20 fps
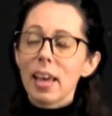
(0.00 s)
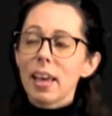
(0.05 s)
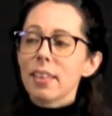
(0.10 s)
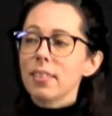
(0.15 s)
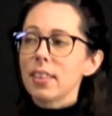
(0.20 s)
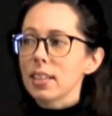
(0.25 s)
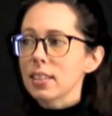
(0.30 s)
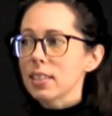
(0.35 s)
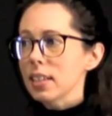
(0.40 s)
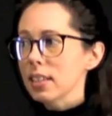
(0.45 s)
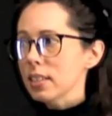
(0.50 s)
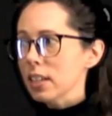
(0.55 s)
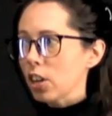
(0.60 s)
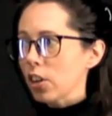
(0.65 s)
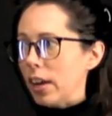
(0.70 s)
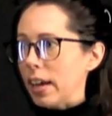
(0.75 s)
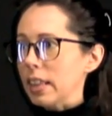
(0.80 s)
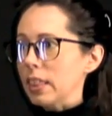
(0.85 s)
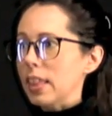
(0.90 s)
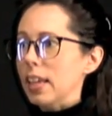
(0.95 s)
This is a
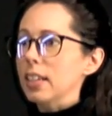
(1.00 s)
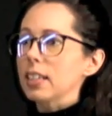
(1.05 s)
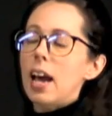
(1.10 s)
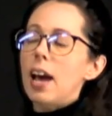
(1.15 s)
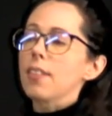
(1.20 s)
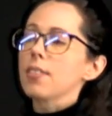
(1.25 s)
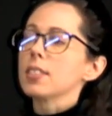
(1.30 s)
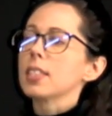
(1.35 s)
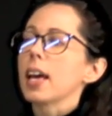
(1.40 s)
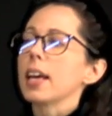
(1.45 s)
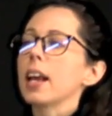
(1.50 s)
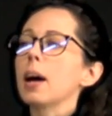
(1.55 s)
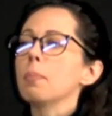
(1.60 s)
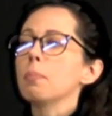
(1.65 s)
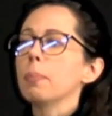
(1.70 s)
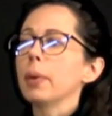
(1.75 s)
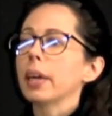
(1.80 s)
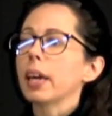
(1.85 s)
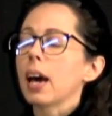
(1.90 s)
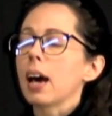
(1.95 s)
great thing to have set up
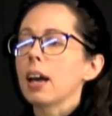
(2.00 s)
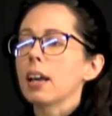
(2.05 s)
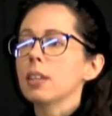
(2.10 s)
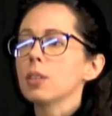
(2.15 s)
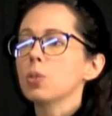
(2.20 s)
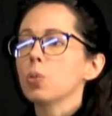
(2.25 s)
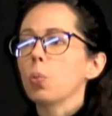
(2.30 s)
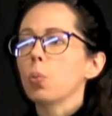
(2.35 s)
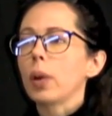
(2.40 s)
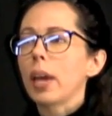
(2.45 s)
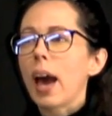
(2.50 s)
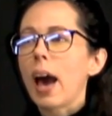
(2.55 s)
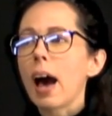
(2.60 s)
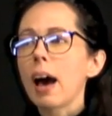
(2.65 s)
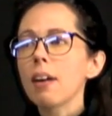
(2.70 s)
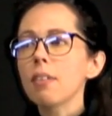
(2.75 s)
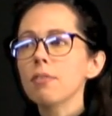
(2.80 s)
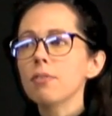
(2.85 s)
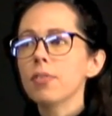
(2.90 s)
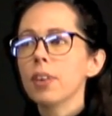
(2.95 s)
because we
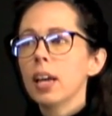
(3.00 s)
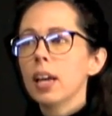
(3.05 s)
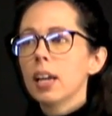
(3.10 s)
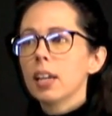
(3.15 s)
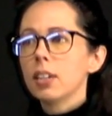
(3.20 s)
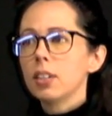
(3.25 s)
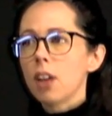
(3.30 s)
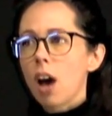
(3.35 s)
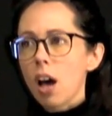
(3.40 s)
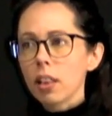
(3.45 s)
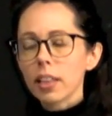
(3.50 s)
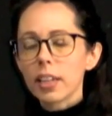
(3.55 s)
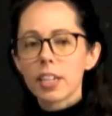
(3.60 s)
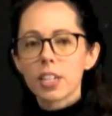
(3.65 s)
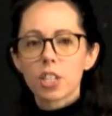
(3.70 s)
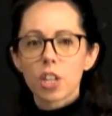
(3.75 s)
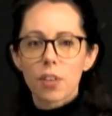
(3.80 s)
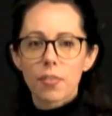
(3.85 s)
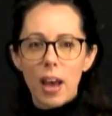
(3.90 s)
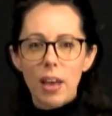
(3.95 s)
have
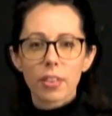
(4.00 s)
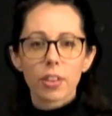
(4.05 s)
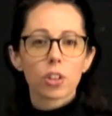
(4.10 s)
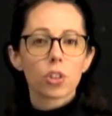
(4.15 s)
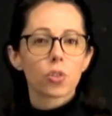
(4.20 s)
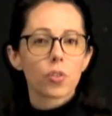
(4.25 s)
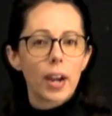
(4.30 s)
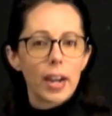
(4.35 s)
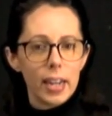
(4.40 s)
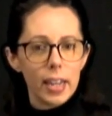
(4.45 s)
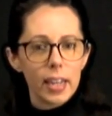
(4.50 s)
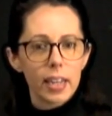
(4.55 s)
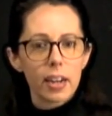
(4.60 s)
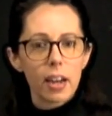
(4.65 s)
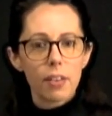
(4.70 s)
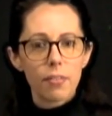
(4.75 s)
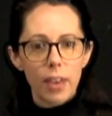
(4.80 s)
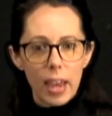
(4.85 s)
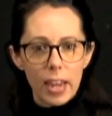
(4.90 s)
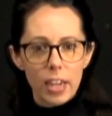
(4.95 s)
knowledge of how the gradient
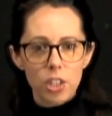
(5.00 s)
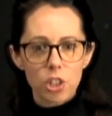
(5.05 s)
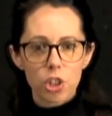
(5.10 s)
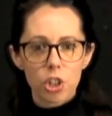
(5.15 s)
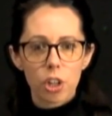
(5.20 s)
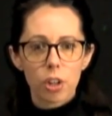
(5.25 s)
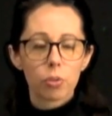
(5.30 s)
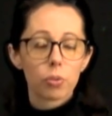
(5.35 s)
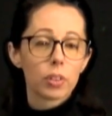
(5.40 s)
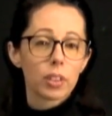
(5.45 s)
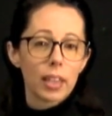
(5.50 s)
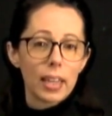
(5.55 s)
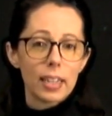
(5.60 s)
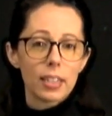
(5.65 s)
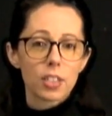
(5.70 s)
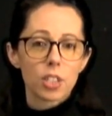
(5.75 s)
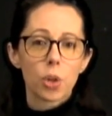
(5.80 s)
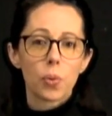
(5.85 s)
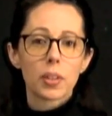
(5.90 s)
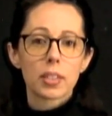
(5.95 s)
of h
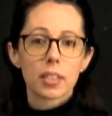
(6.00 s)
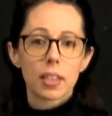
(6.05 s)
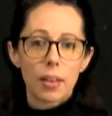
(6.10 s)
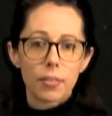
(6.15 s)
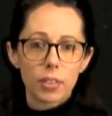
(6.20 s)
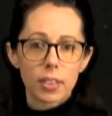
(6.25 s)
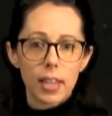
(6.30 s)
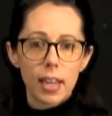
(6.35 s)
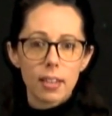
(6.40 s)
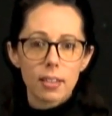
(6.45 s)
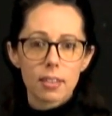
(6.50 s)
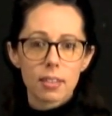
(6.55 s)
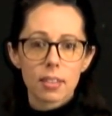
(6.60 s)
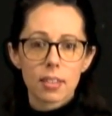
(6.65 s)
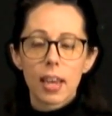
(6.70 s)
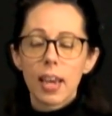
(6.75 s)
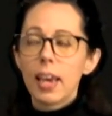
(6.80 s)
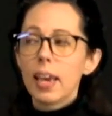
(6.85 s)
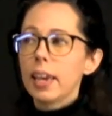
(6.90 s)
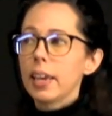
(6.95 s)
relates to its level sets.
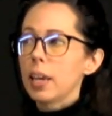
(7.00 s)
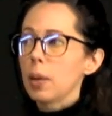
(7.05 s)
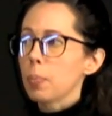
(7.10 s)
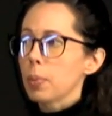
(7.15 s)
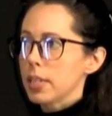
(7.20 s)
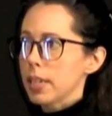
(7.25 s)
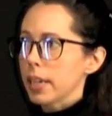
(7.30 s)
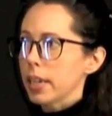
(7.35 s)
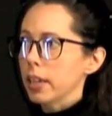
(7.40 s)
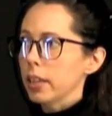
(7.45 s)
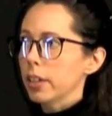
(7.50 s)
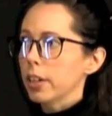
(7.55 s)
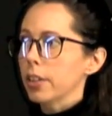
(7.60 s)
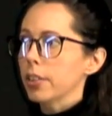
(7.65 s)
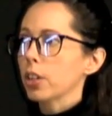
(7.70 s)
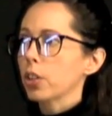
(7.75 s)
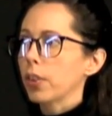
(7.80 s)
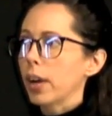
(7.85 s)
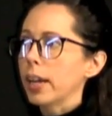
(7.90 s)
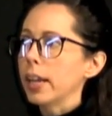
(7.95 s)
In particular,
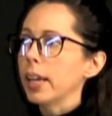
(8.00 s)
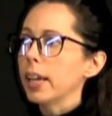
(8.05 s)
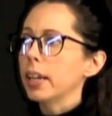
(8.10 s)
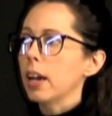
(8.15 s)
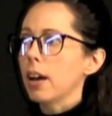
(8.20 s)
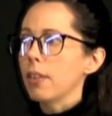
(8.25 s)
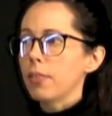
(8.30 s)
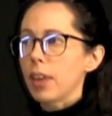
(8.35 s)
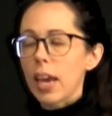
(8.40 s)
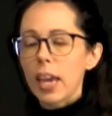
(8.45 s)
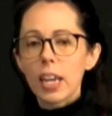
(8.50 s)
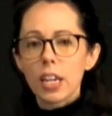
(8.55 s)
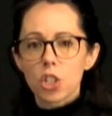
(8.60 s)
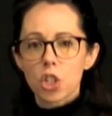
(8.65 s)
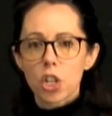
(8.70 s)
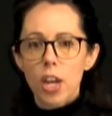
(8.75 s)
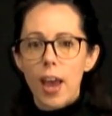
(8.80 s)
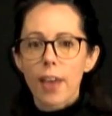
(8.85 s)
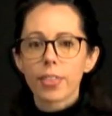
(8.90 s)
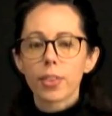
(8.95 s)
the gradient of
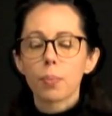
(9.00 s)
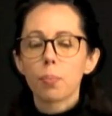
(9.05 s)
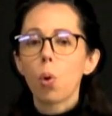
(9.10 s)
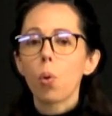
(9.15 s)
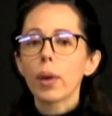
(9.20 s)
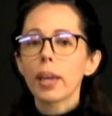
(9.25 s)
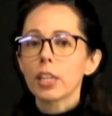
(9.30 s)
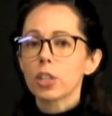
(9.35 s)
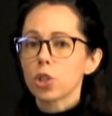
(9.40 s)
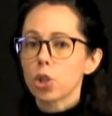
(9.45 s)
h at the point